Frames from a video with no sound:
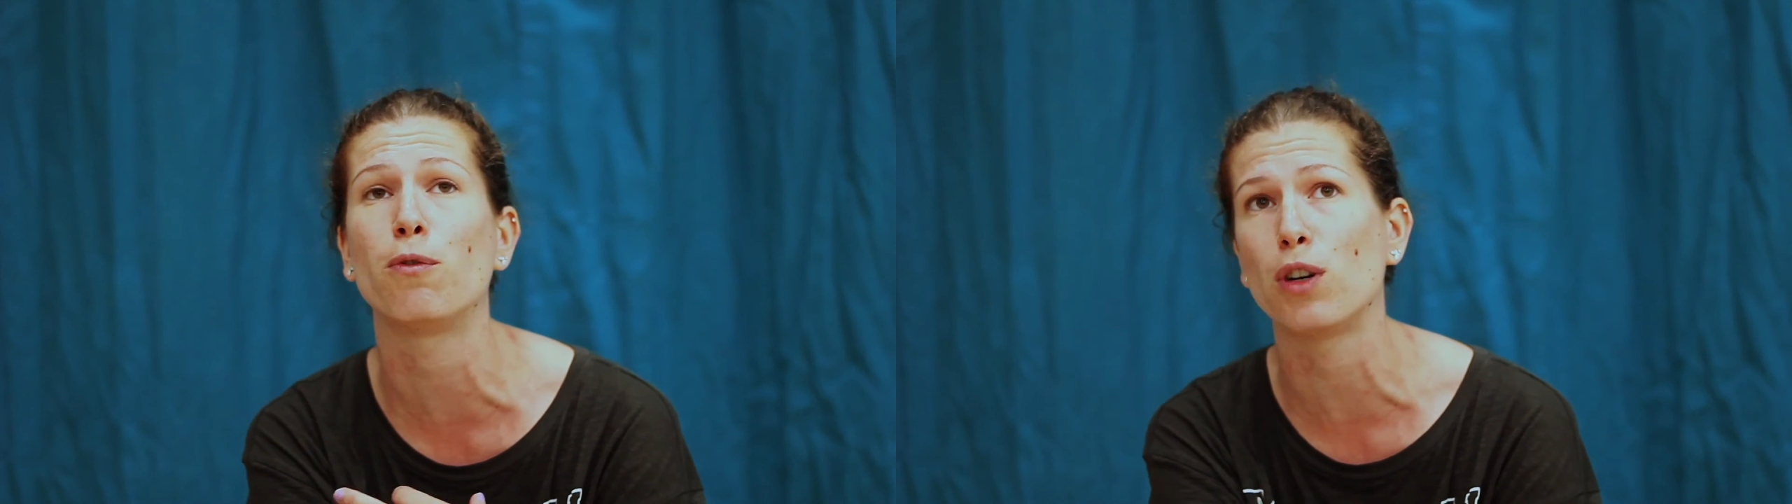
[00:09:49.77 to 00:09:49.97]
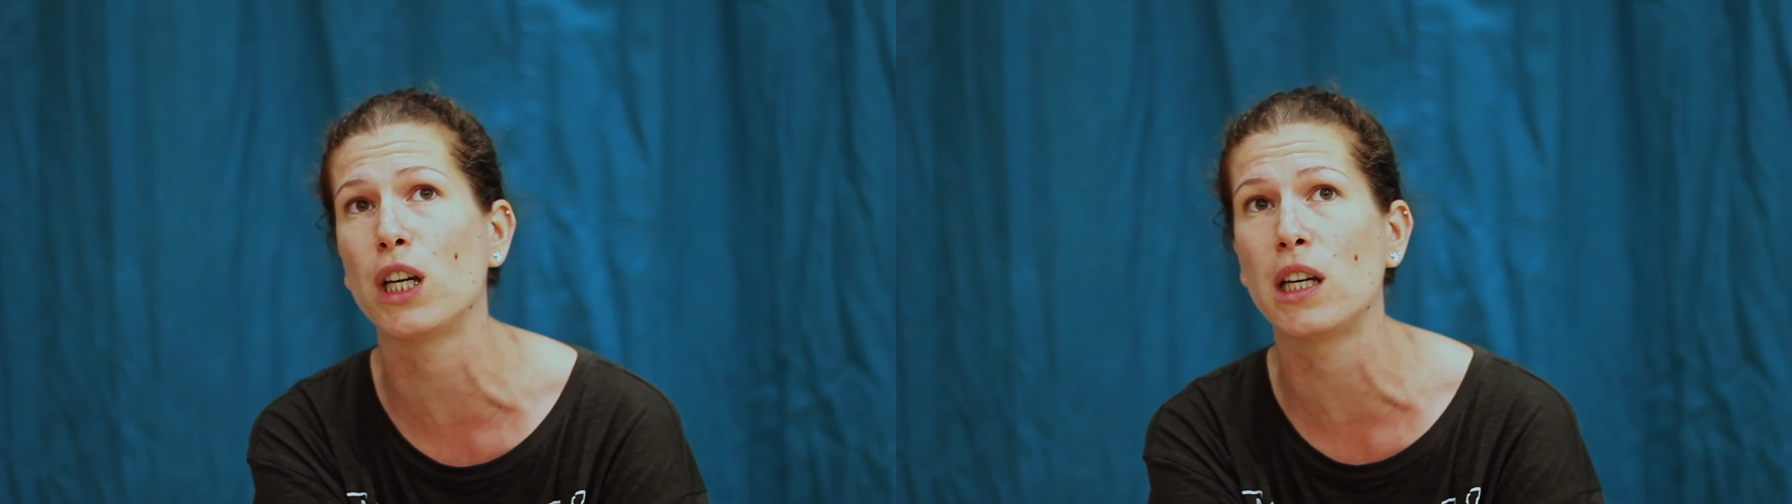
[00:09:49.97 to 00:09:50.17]

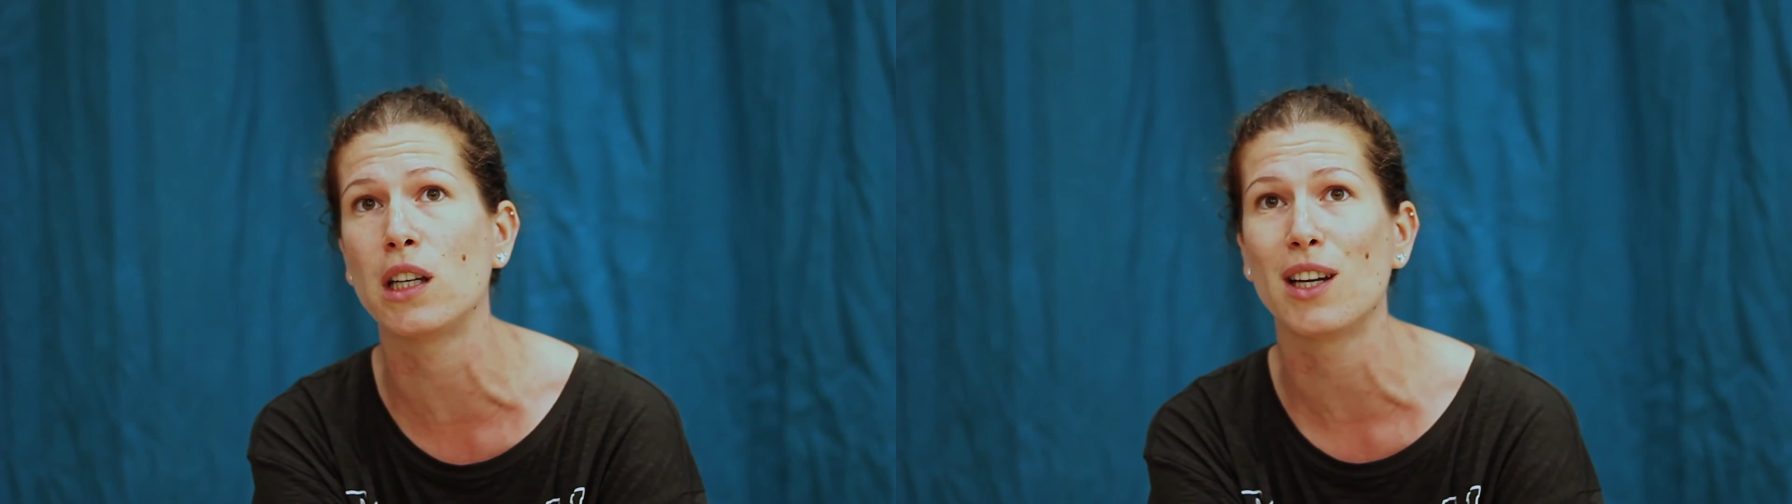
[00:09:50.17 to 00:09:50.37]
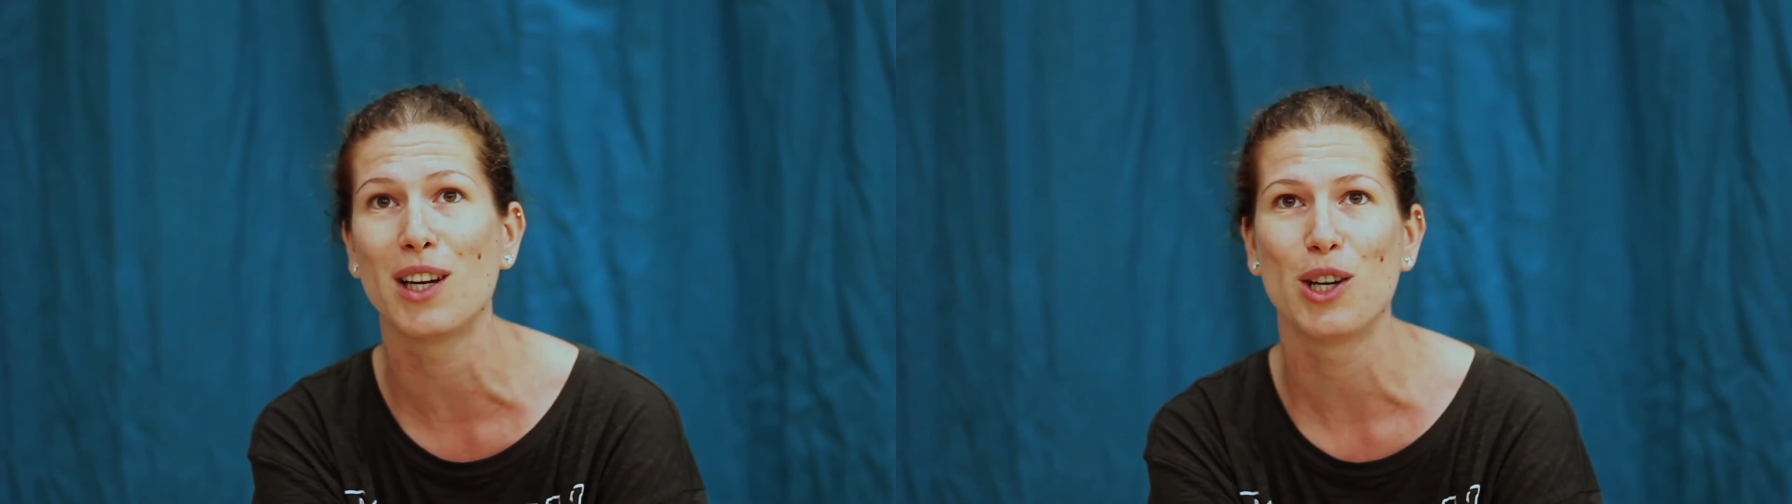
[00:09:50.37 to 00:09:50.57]

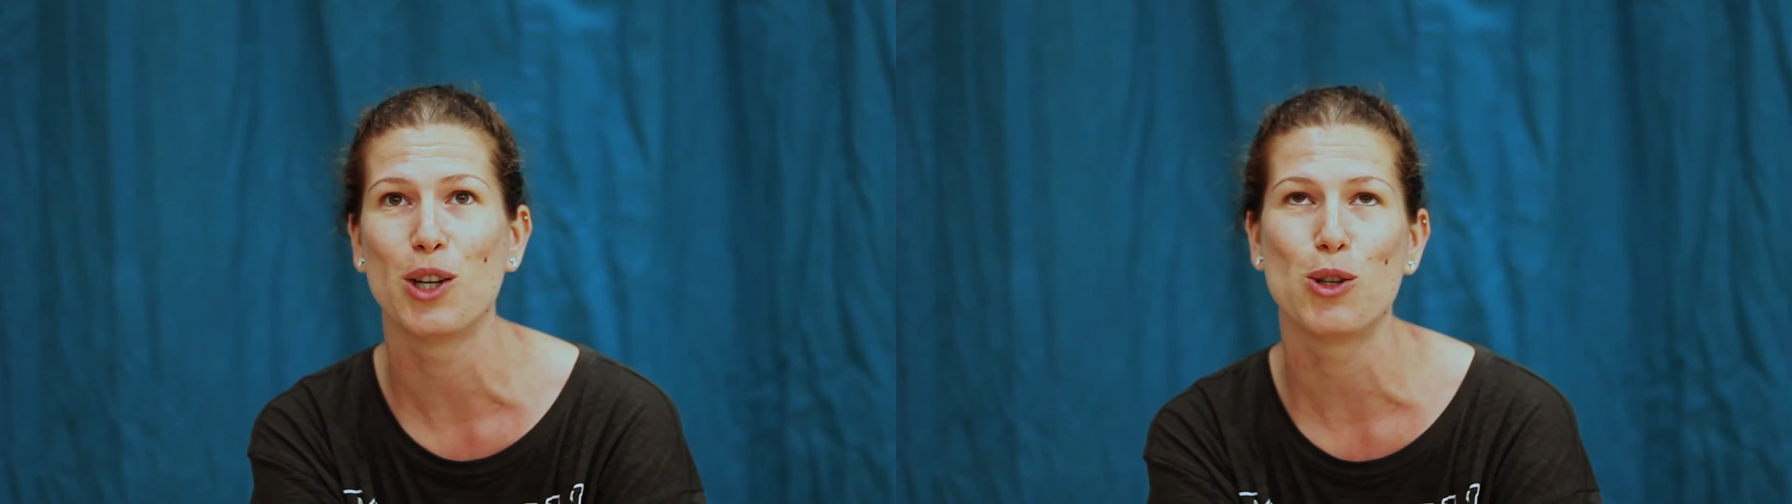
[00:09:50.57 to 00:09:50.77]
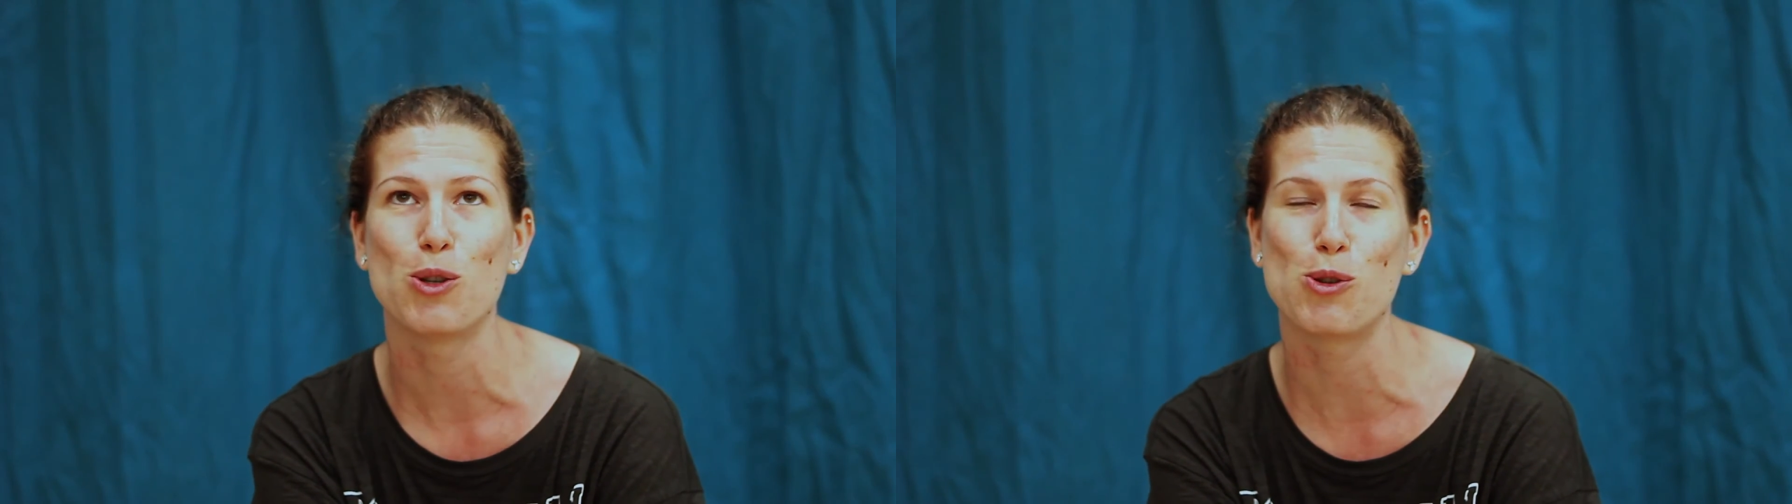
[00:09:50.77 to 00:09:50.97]
free
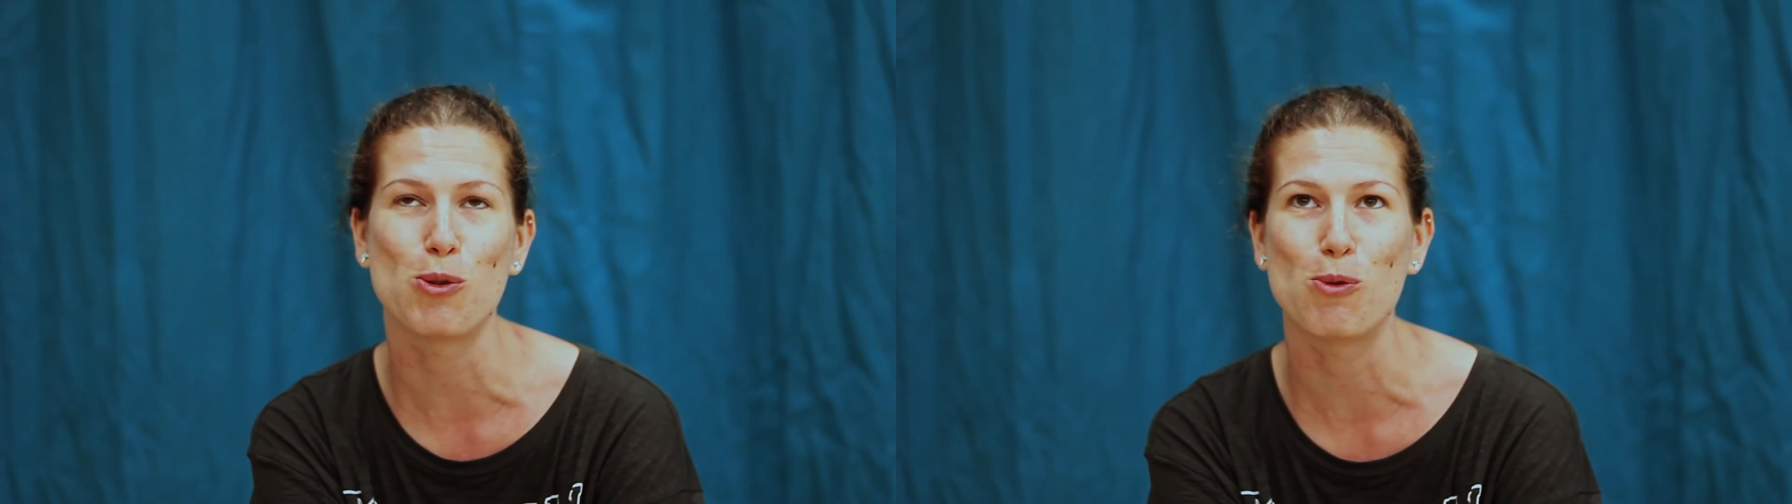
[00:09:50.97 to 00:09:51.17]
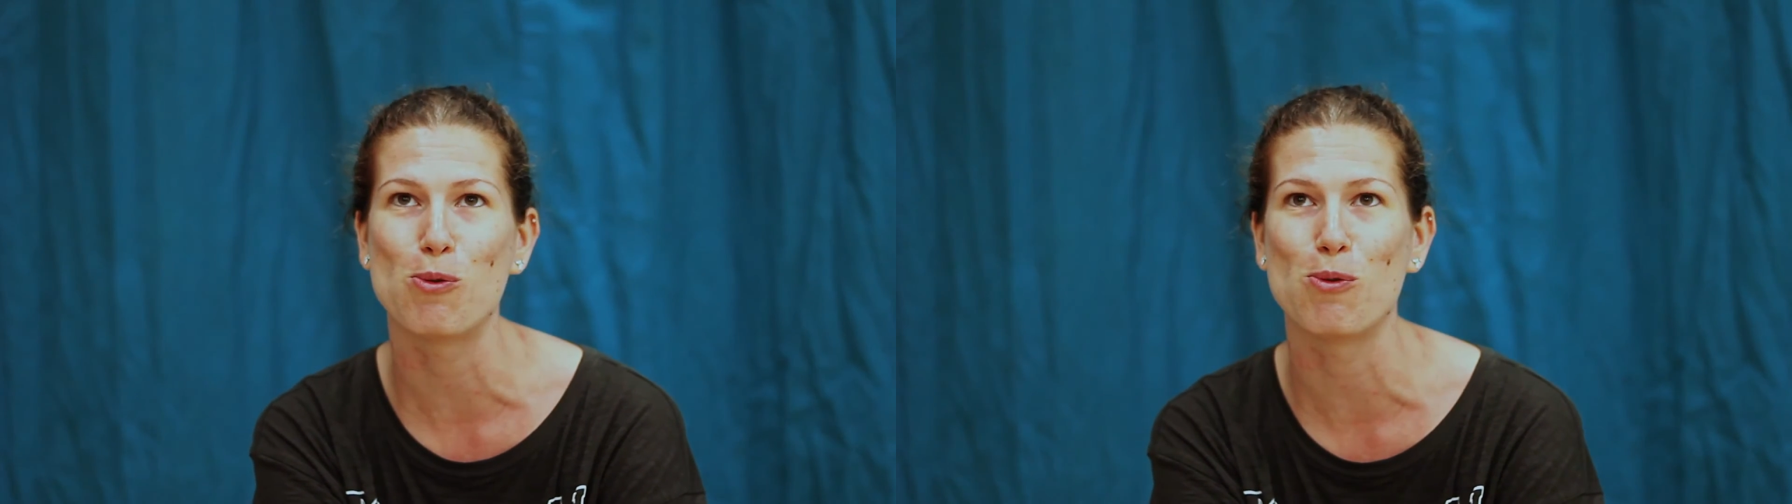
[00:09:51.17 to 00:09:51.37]

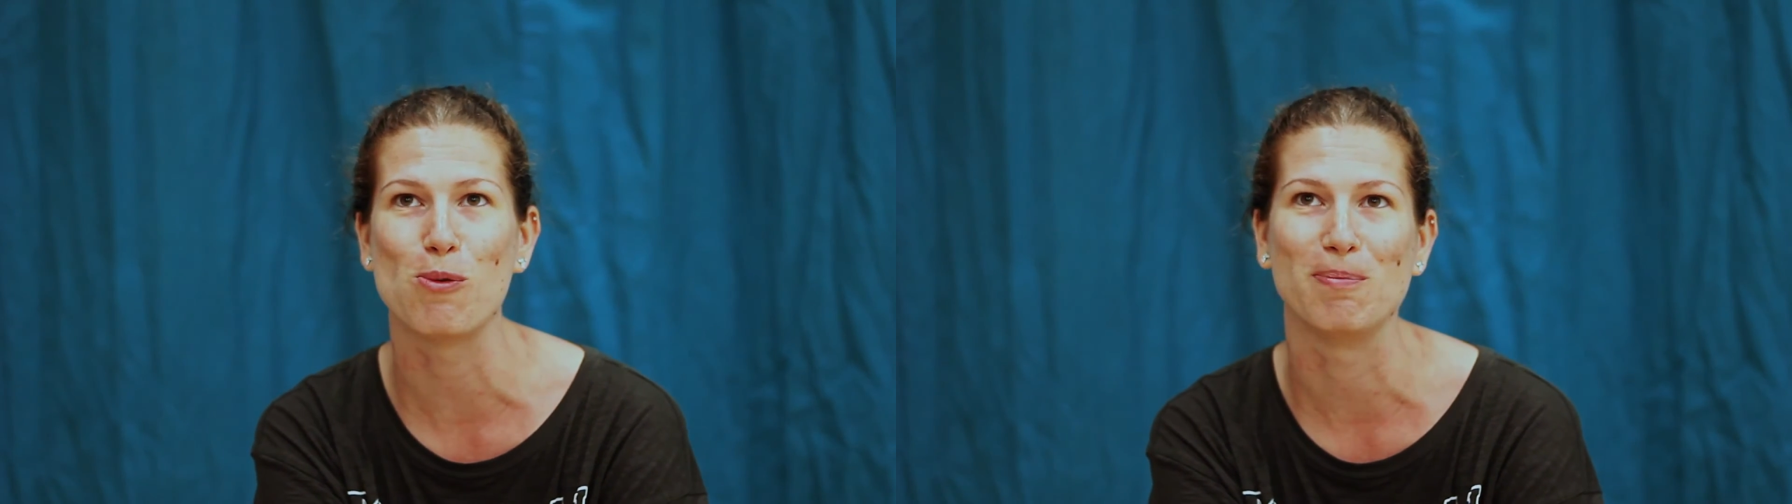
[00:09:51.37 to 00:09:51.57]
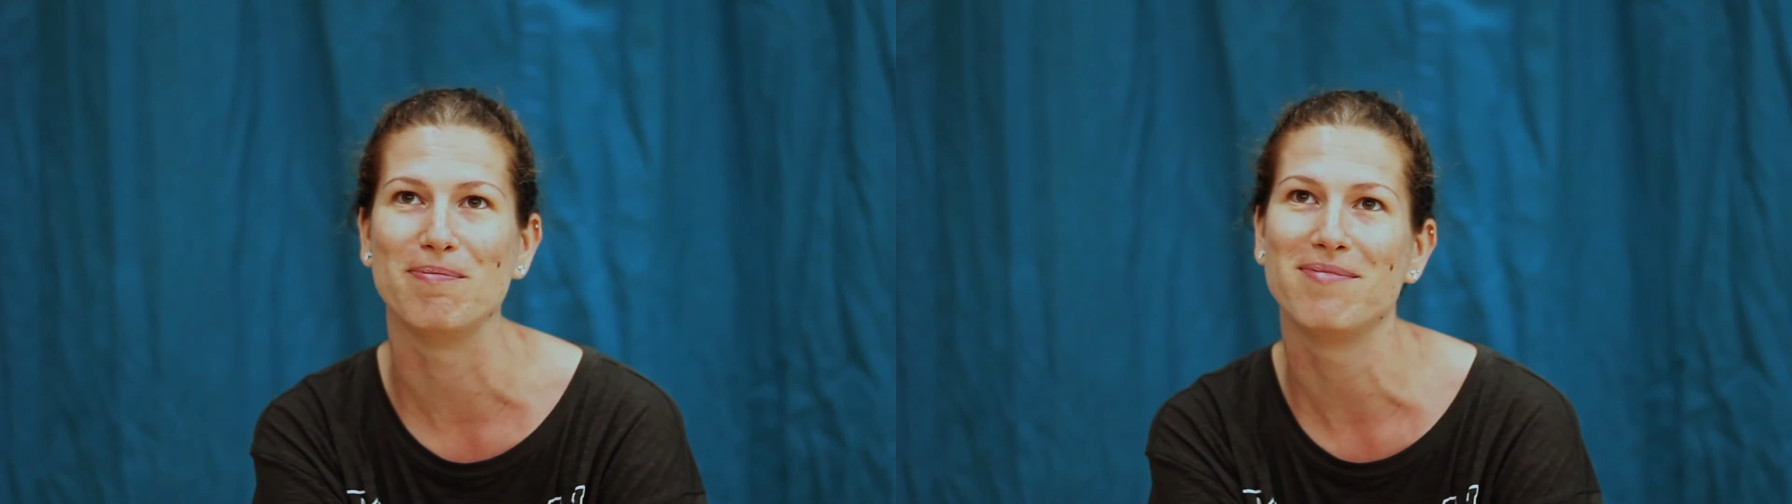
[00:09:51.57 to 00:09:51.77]
to